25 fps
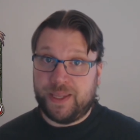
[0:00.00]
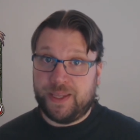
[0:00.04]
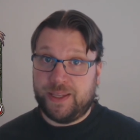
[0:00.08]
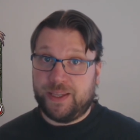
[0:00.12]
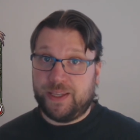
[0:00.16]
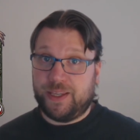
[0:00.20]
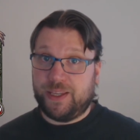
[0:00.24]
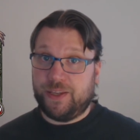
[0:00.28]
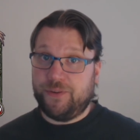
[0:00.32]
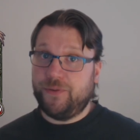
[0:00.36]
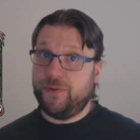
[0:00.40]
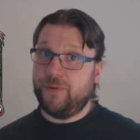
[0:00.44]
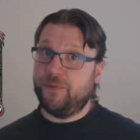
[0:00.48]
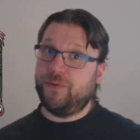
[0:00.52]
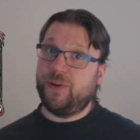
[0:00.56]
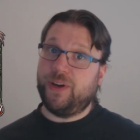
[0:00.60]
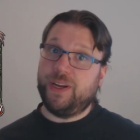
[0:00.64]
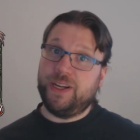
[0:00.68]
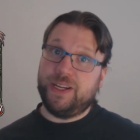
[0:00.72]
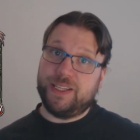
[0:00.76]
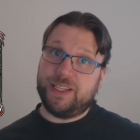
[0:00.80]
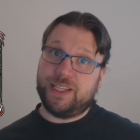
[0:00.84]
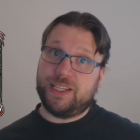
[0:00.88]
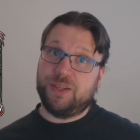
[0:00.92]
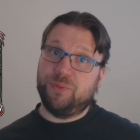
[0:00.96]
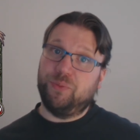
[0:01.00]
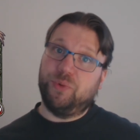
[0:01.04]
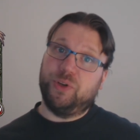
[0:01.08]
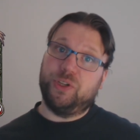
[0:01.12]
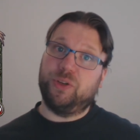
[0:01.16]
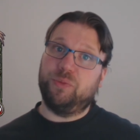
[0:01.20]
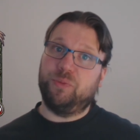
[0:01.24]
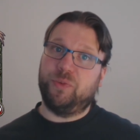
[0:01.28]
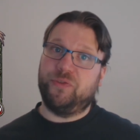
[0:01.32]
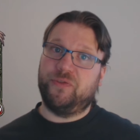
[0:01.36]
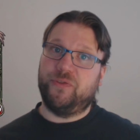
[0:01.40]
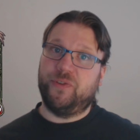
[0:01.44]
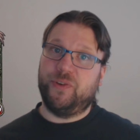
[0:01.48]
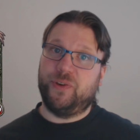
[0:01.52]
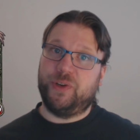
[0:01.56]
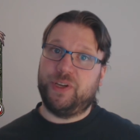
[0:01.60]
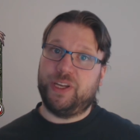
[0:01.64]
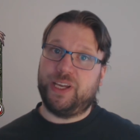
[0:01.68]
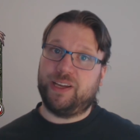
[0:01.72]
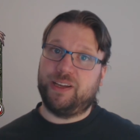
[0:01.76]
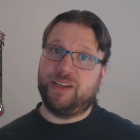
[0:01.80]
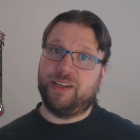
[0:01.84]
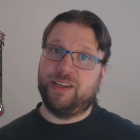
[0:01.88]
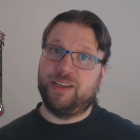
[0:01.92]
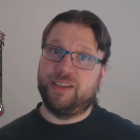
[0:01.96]
If you find it at the bottom of your
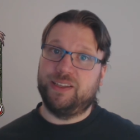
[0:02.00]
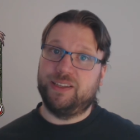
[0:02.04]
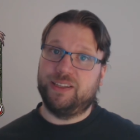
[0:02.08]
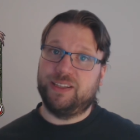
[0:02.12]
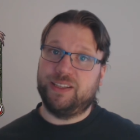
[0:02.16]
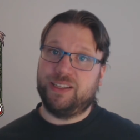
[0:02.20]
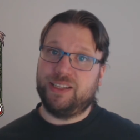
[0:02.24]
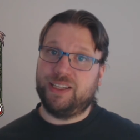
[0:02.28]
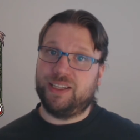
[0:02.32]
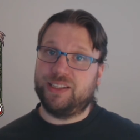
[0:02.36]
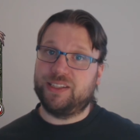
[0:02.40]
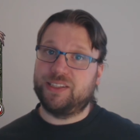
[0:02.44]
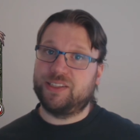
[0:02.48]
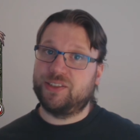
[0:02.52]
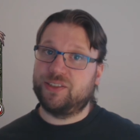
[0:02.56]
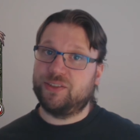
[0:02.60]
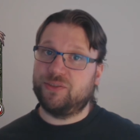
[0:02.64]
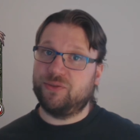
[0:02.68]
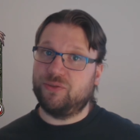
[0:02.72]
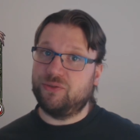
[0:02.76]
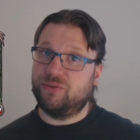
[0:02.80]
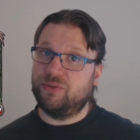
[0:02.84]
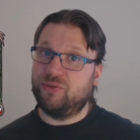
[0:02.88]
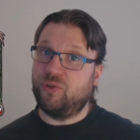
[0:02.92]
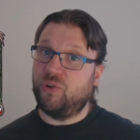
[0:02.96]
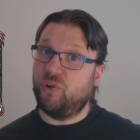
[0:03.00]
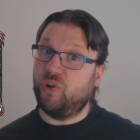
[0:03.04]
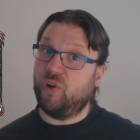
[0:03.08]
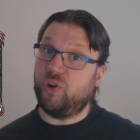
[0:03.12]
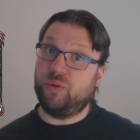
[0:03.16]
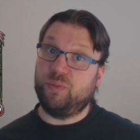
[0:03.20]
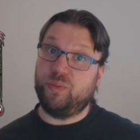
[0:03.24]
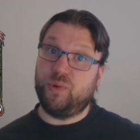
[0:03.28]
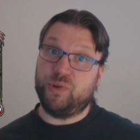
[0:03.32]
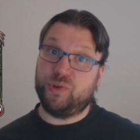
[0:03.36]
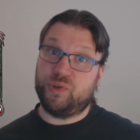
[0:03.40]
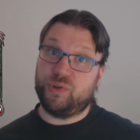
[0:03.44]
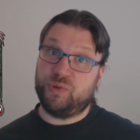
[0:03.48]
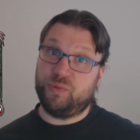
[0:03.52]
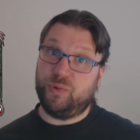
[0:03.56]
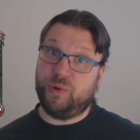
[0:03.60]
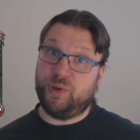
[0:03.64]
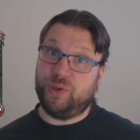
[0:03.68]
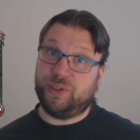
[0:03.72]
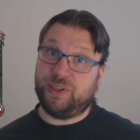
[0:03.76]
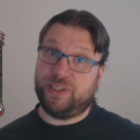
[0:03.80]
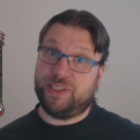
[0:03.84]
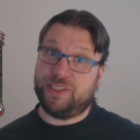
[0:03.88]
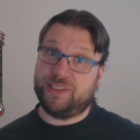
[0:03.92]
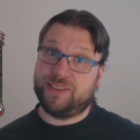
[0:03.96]
deck, it's almost
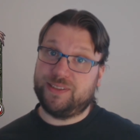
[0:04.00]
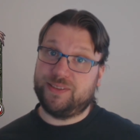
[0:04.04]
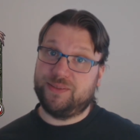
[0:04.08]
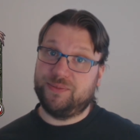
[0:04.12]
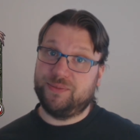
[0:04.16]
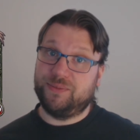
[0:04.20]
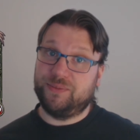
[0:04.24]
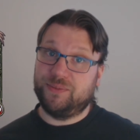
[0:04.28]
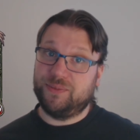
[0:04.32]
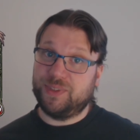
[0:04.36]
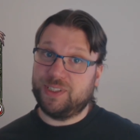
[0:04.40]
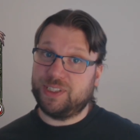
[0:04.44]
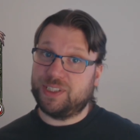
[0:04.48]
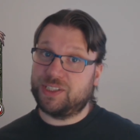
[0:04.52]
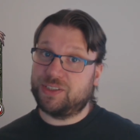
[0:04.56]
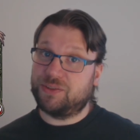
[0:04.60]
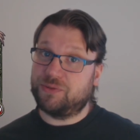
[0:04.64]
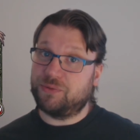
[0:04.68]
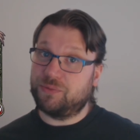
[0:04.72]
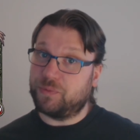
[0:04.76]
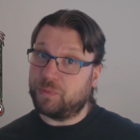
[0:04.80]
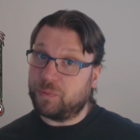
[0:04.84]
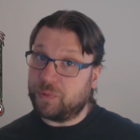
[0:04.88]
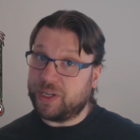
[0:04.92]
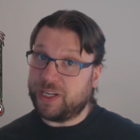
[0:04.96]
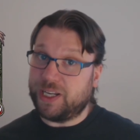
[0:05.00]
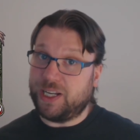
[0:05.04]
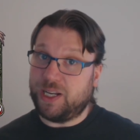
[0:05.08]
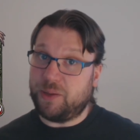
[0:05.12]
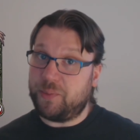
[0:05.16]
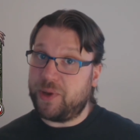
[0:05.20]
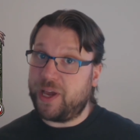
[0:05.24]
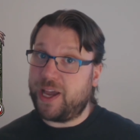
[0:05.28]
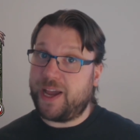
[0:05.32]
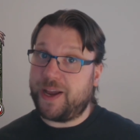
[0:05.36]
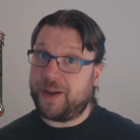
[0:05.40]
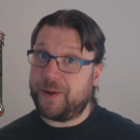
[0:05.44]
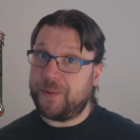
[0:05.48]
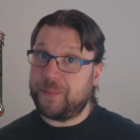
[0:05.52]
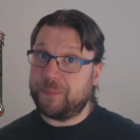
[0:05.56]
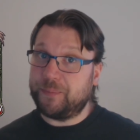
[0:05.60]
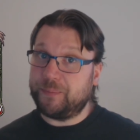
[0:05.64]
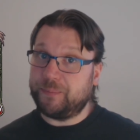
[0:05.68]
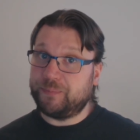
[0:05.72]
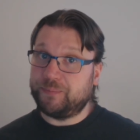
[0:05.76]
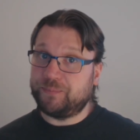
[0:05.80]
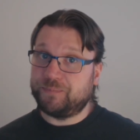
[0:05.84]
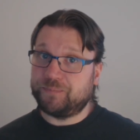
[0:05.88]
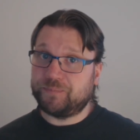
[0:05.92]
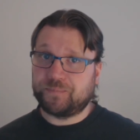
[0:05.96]
worthless. It's really bad.
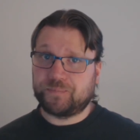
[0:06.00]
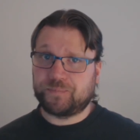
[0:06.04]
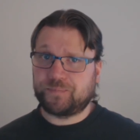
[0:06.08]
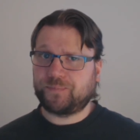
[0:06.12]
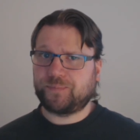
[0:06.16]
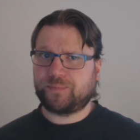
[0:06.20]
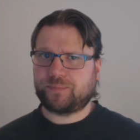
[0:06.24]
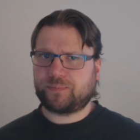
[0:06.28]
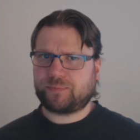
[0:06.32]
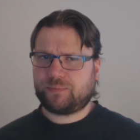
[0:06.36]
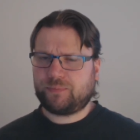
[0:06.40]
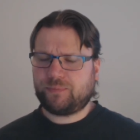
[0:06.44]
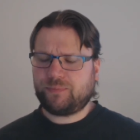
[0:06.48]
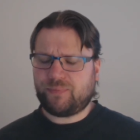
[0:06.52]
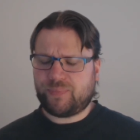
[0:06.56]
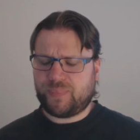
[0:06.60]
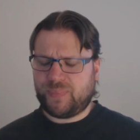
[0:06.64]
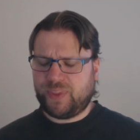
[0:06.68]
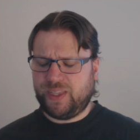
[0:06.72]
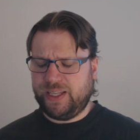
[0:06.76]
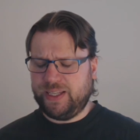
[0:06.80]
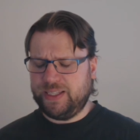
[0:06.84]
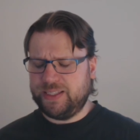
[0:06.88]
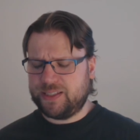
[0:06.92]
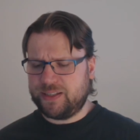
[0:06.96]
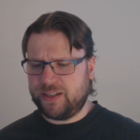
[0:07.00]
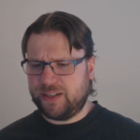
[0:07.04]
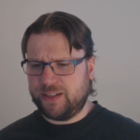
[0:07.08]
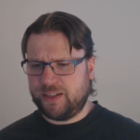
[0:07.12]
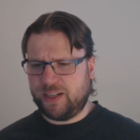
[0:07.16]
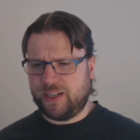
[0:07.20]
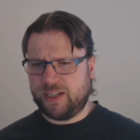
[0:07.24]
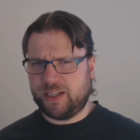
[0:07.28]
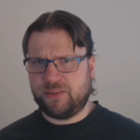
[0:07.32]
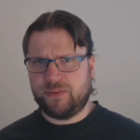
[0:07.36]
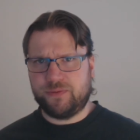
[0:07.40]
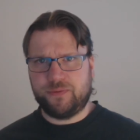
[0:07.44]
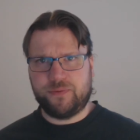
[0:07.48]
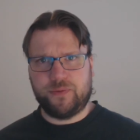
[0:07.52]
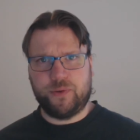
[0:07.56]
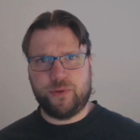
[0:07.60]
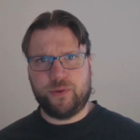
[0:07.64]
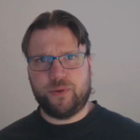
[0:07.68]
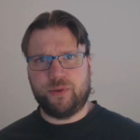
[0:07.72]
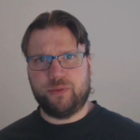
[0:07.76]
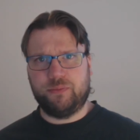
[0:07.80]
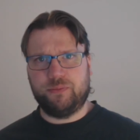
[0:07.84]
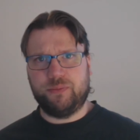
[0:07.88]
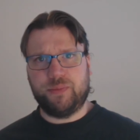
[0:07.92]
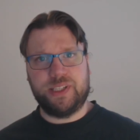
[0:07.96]
It's unlike
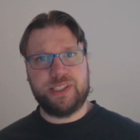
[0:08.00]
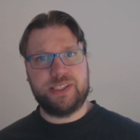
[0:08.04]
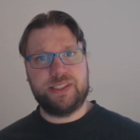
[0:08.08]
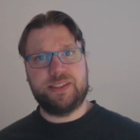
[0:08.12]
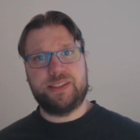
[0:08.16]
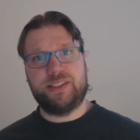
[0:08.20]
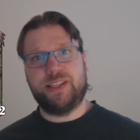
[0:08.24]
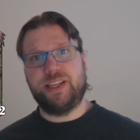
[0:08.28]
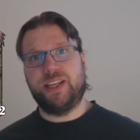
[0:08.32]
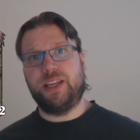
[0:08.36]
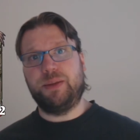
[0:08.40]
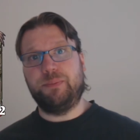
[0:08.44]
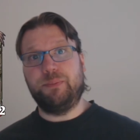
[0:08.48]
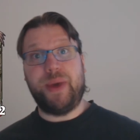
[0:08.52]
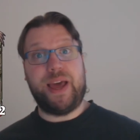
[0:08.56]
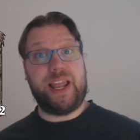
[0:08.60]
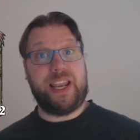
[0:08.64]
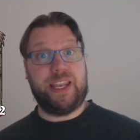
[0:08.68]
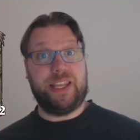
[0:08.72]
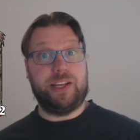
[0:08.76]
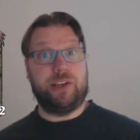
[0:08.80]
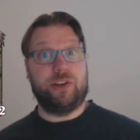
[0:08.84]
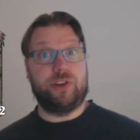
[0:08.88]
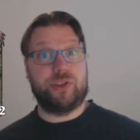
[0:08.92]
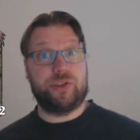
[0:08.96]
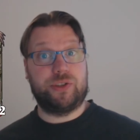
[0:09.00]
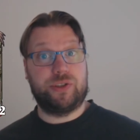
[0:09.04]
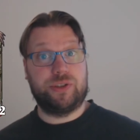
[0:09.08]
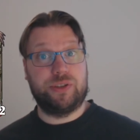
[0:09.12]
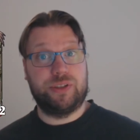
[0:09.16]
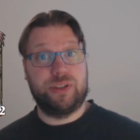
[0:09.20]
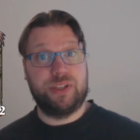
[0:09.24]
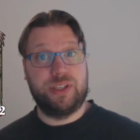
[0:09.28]
for, let's say, Malygos.